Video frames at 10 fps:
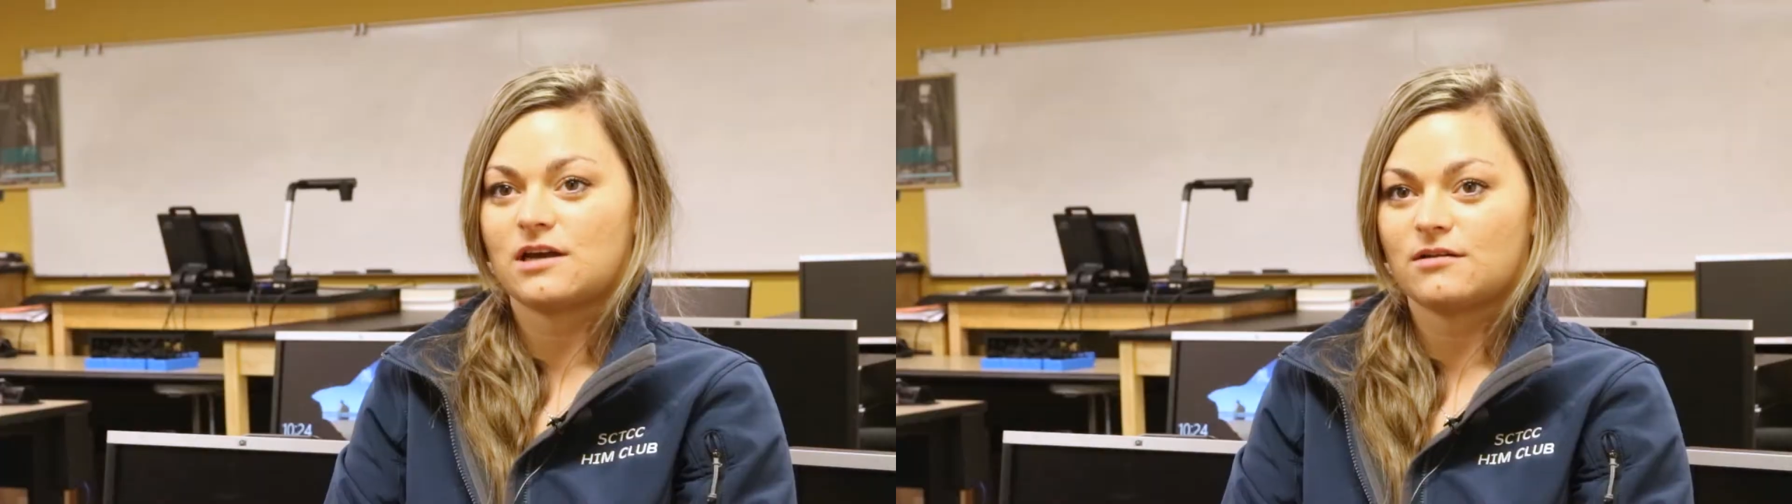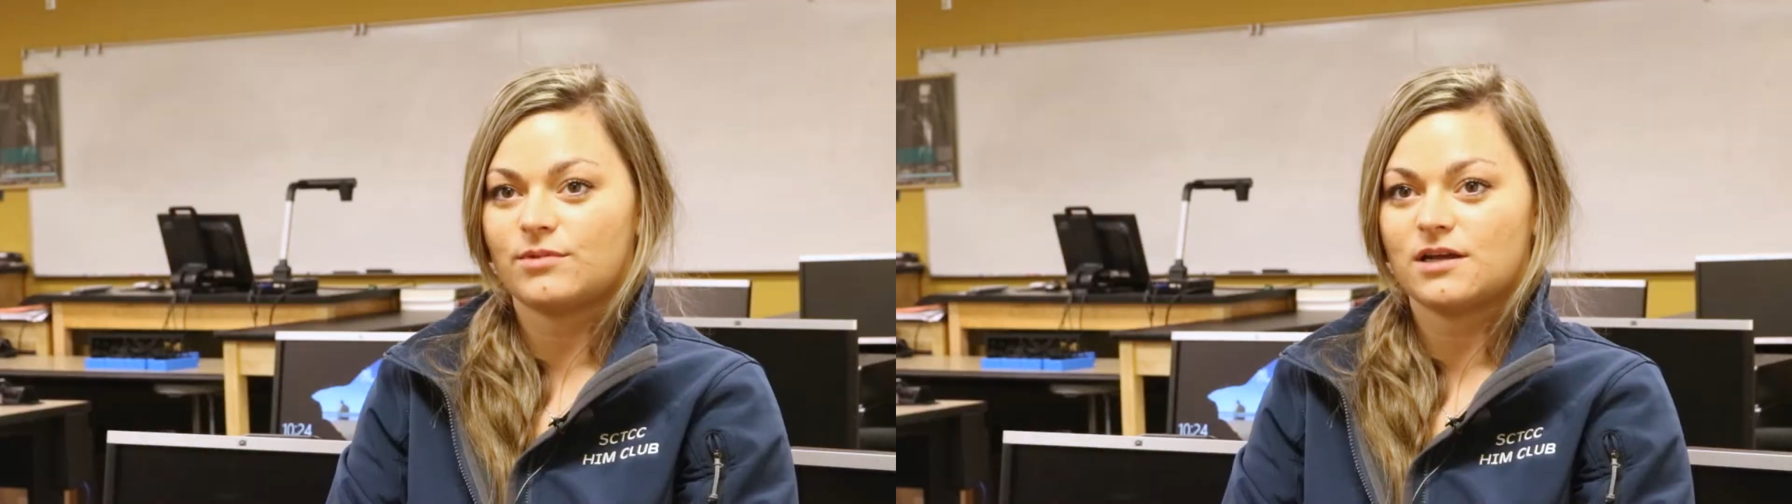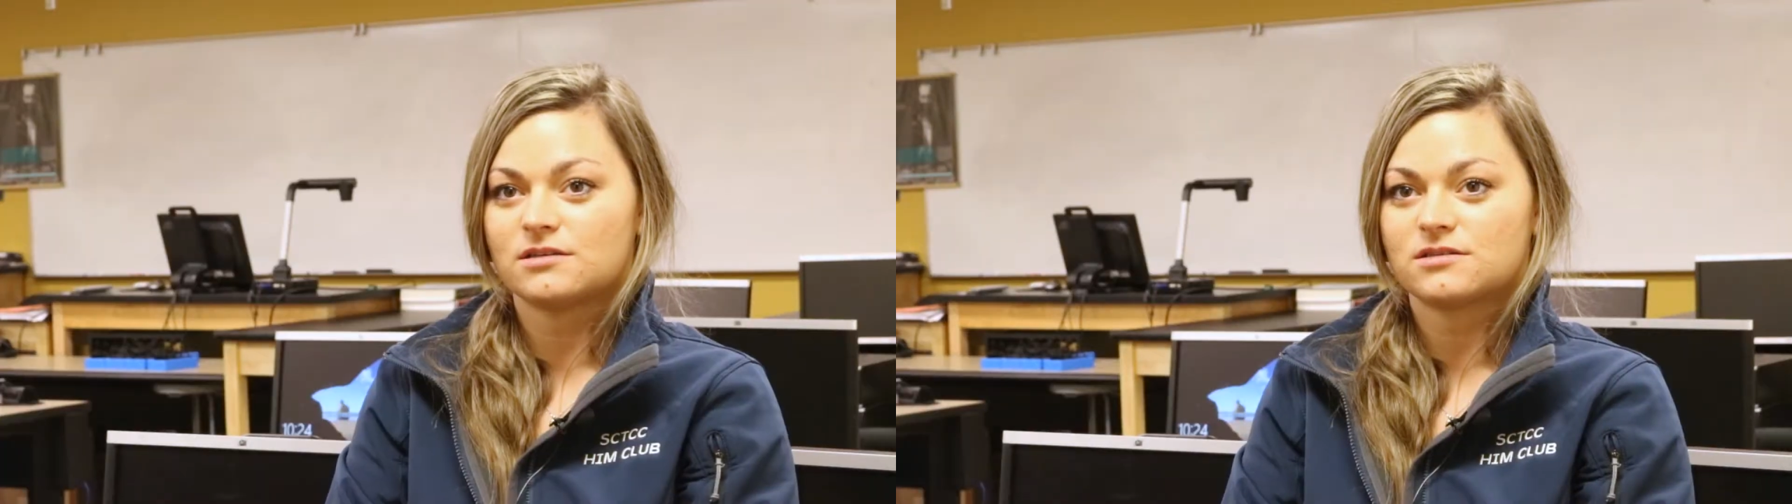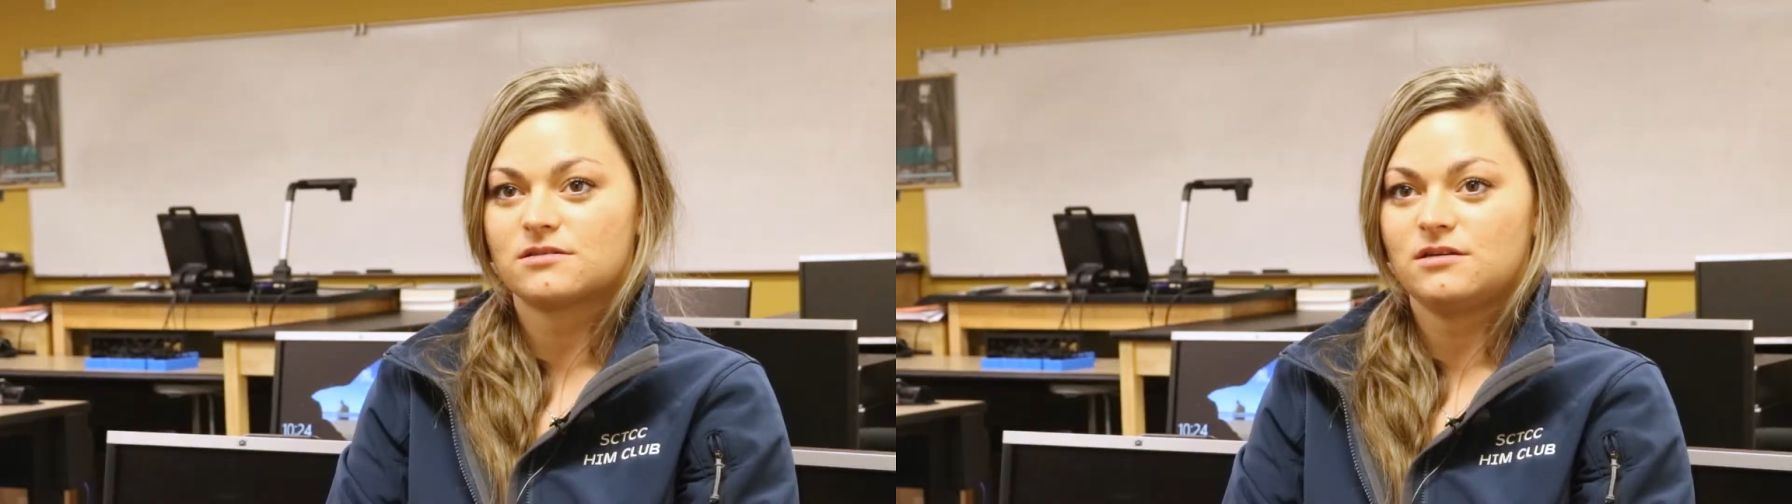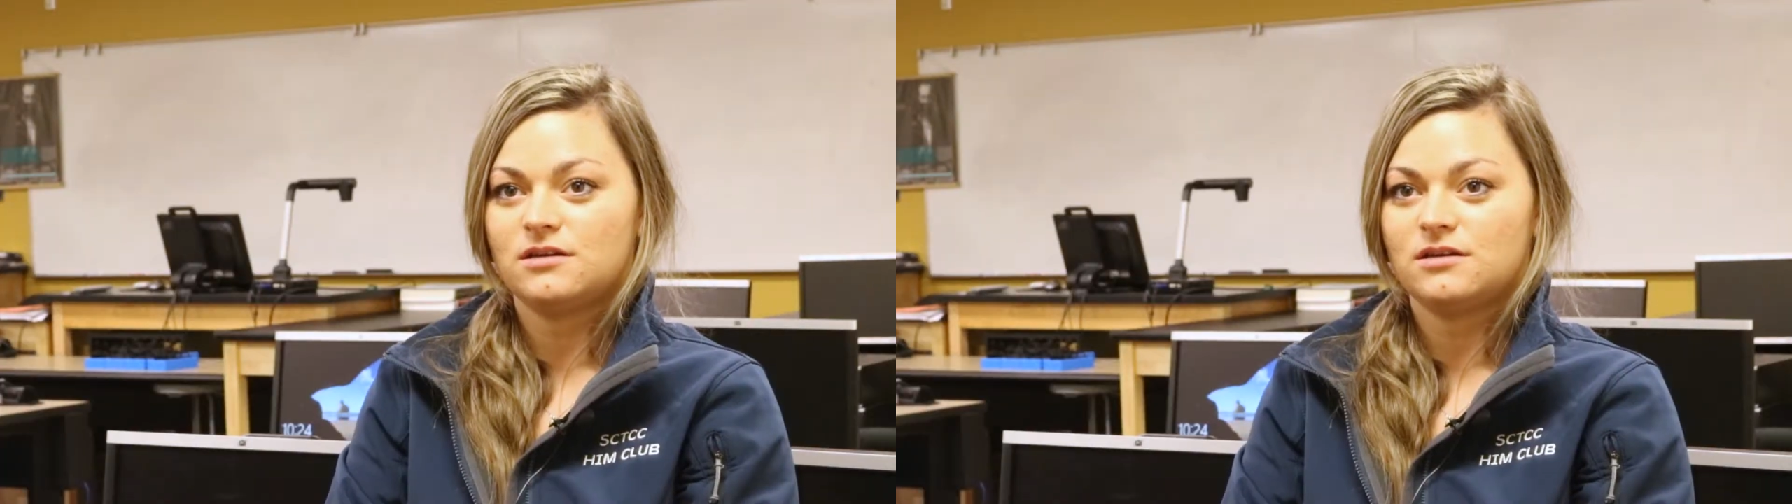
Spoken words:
database